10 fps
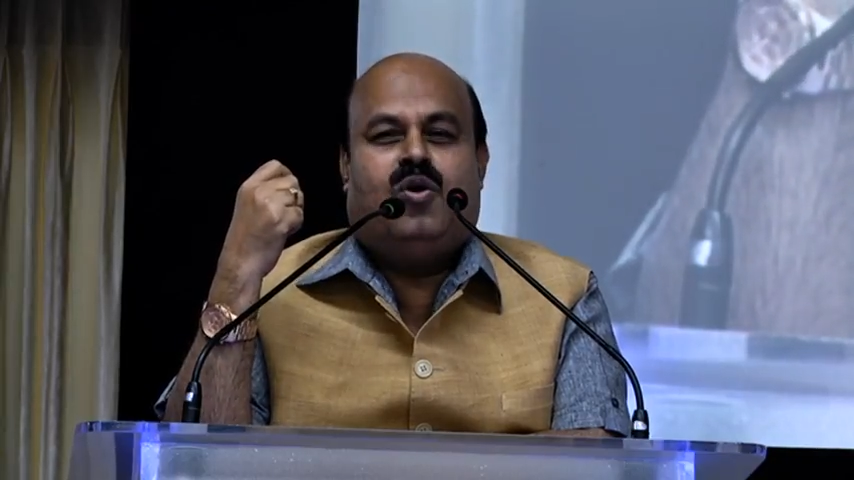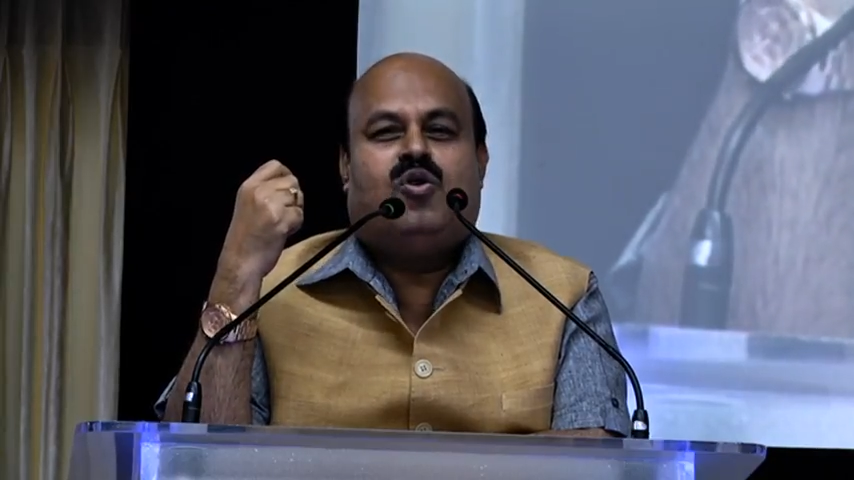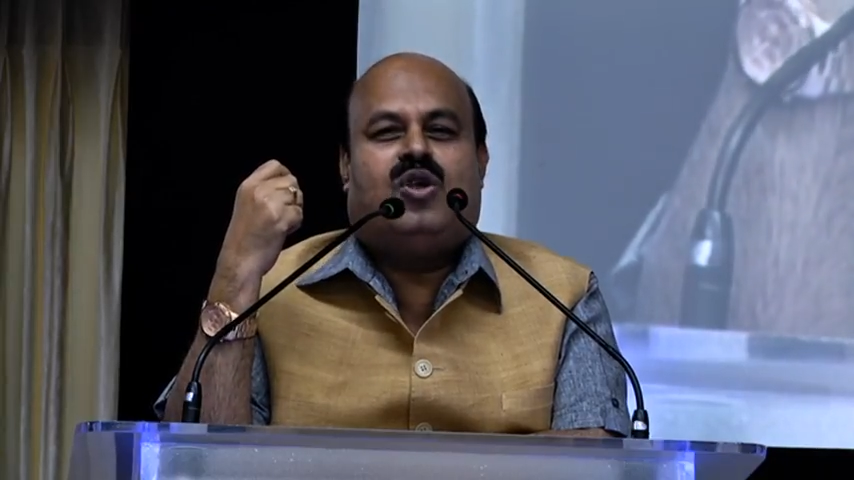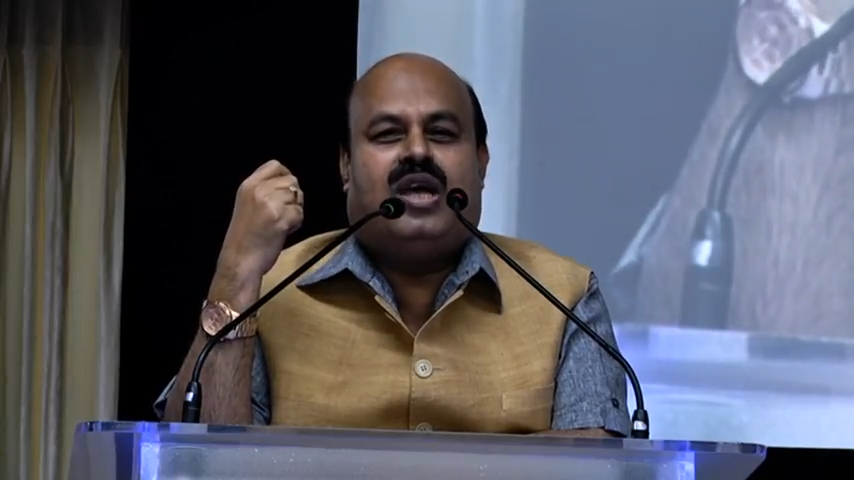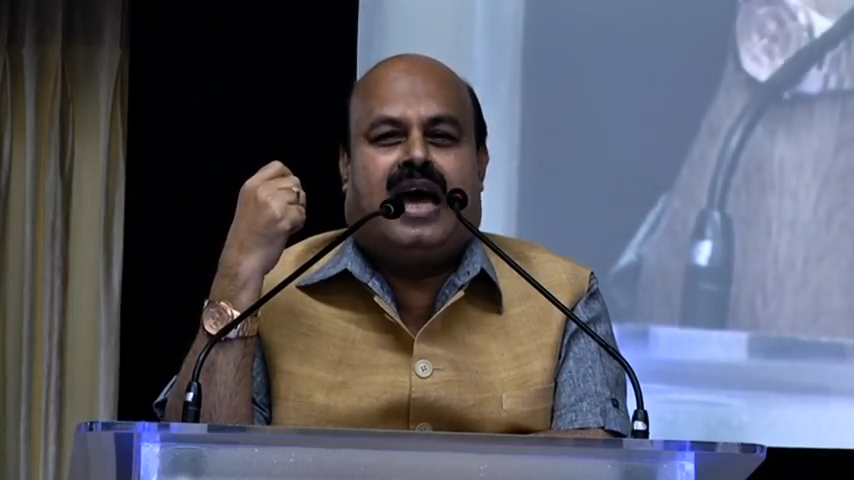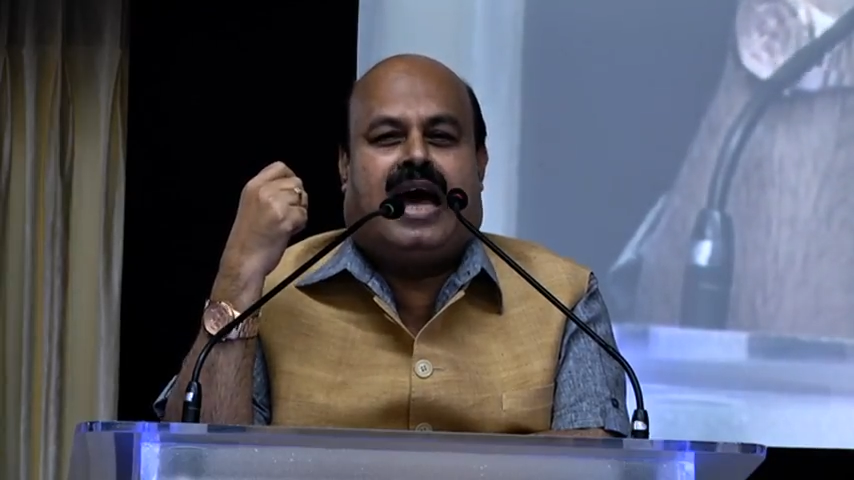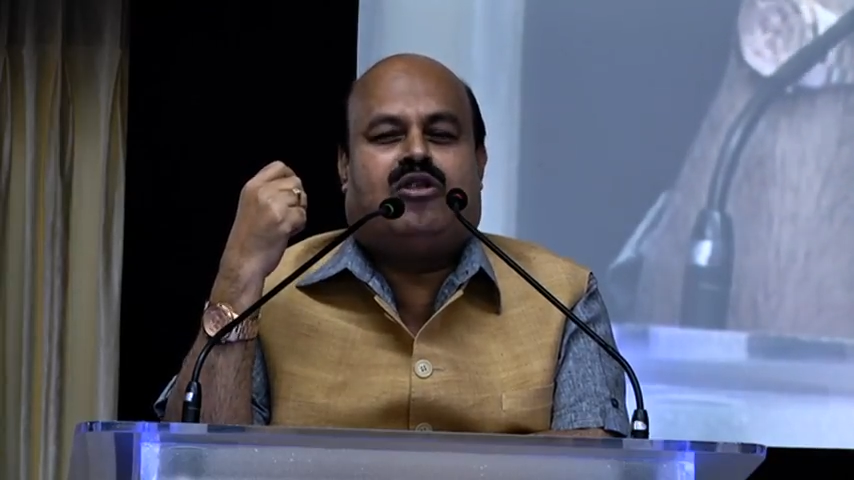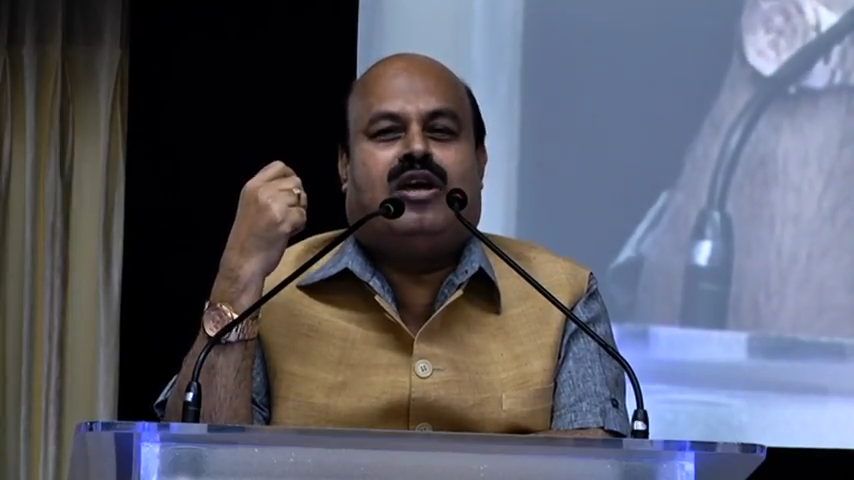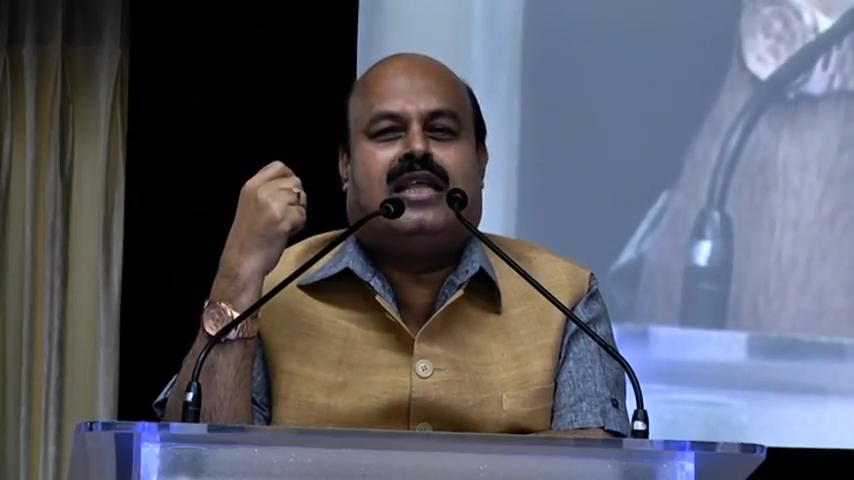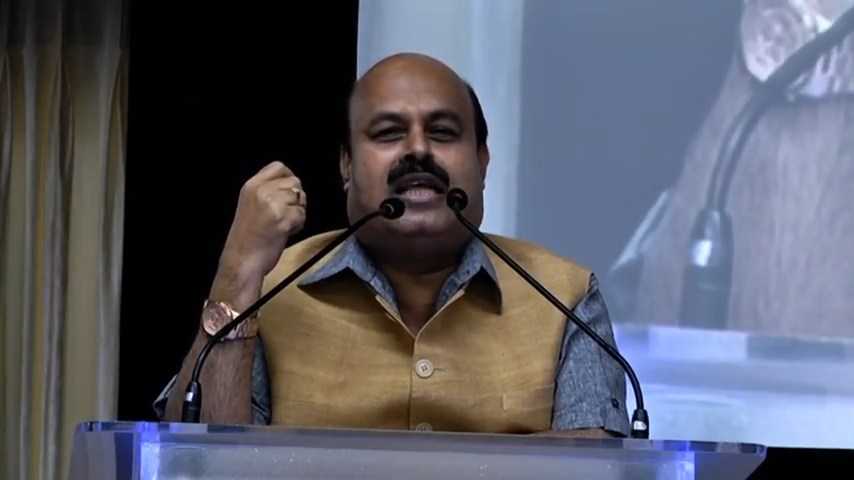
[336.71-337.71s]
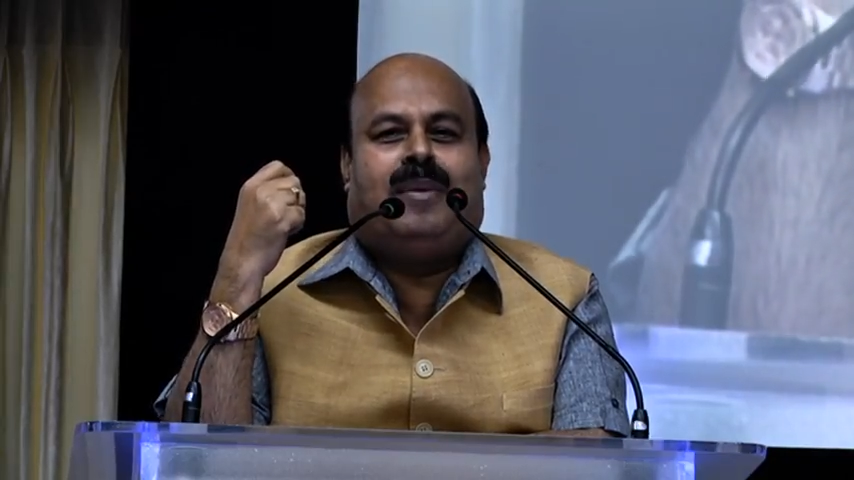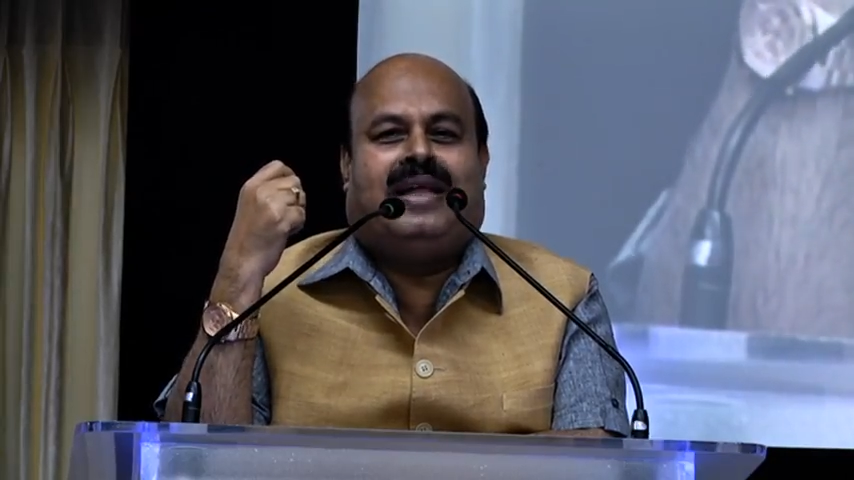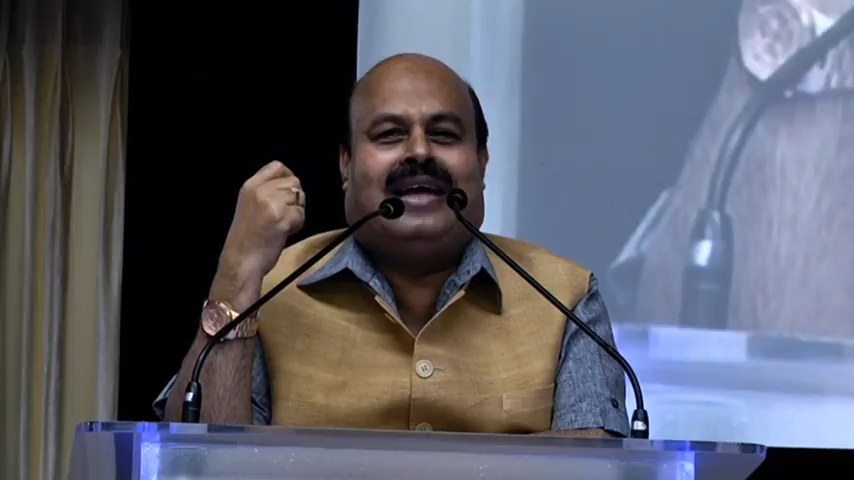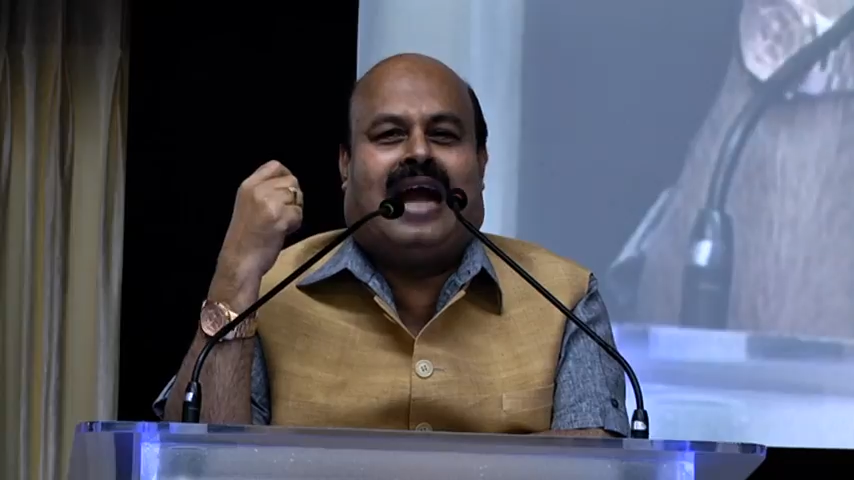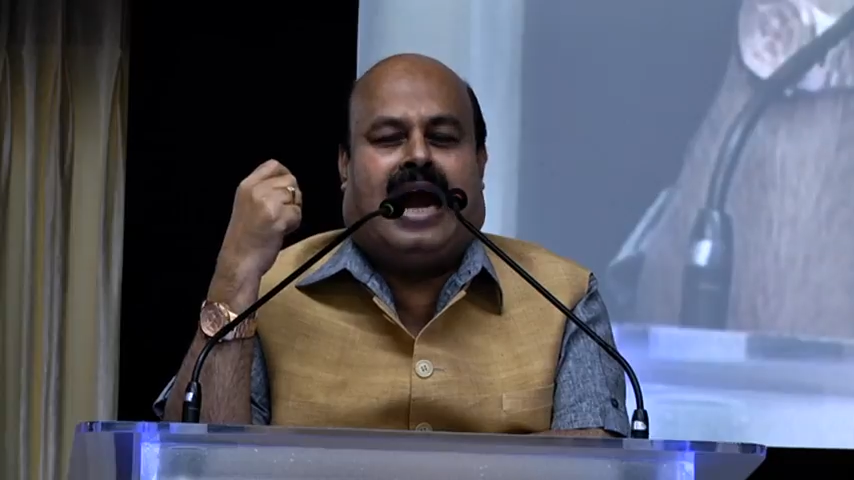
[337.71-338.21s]
CERC is
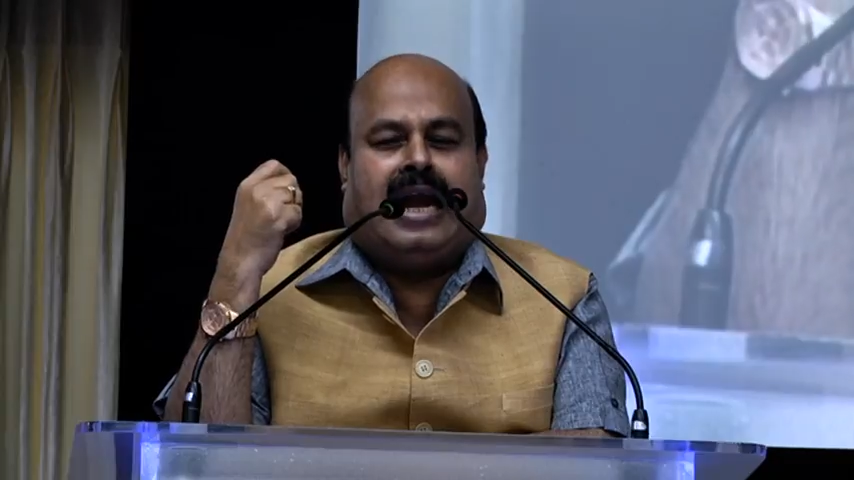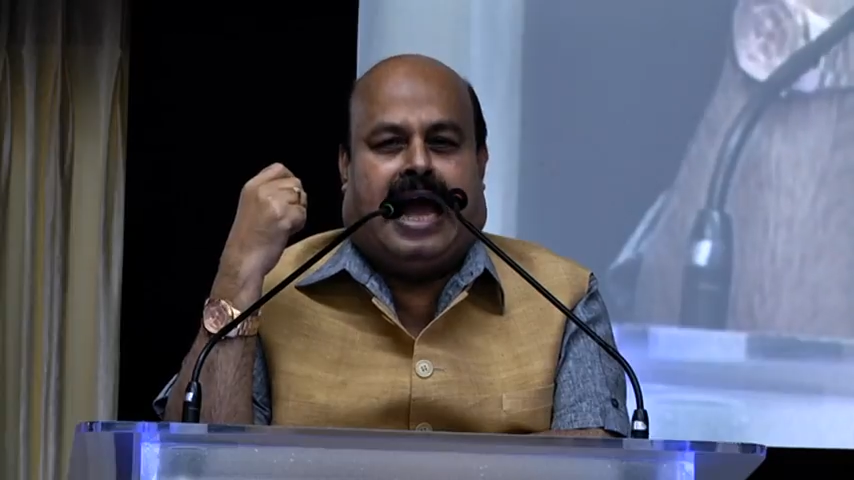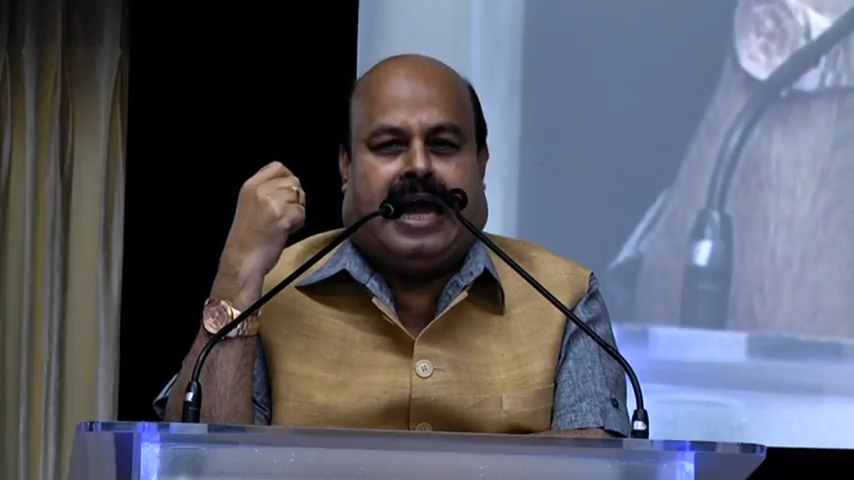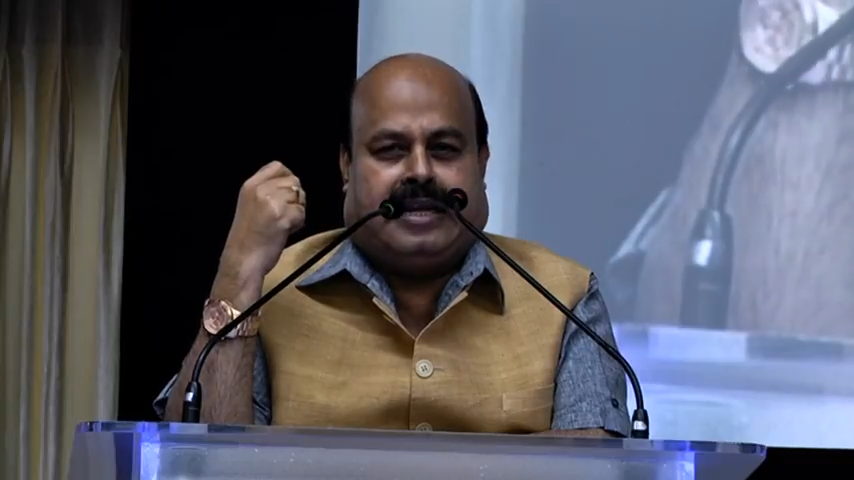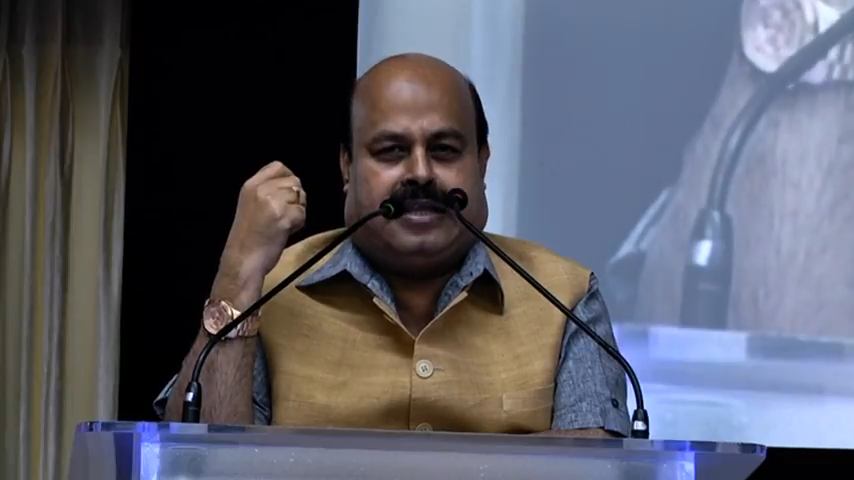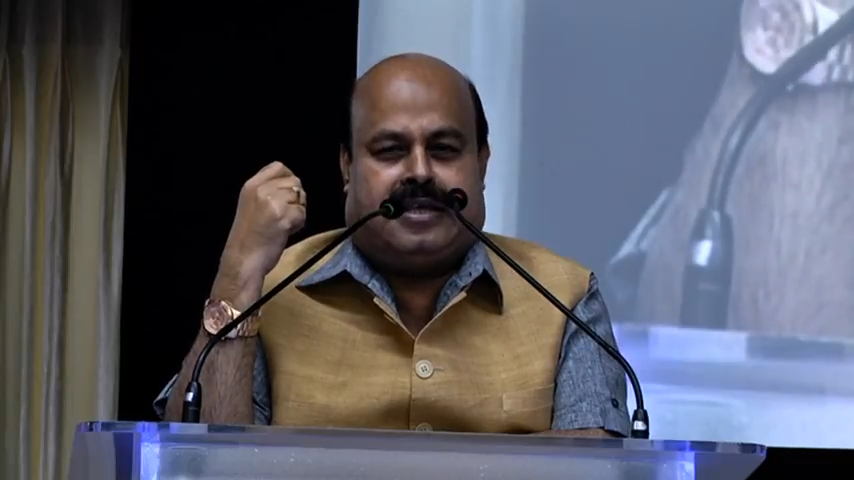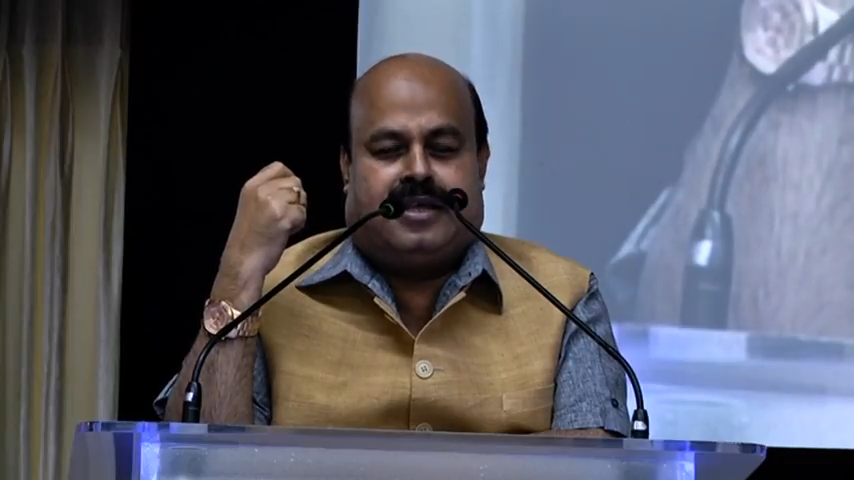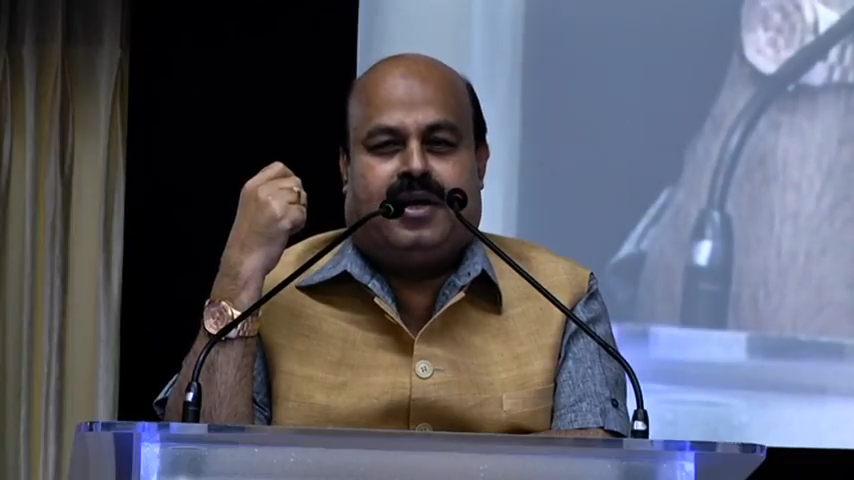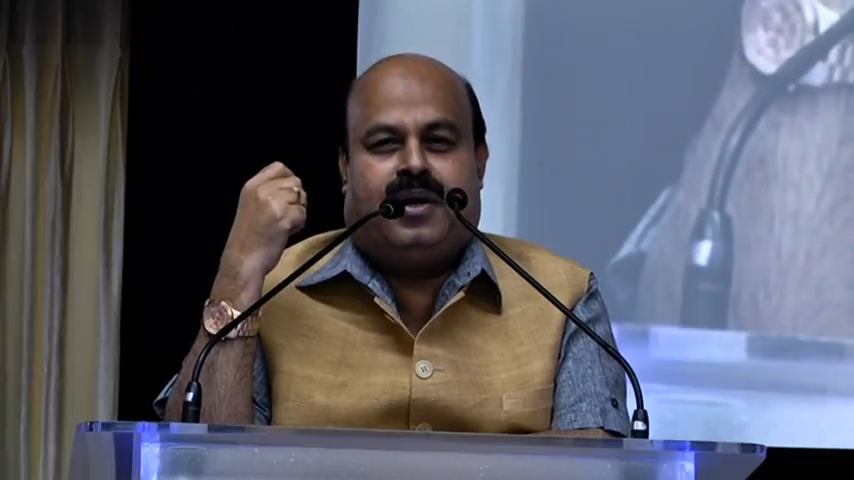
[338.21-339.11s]
giving the guidelines.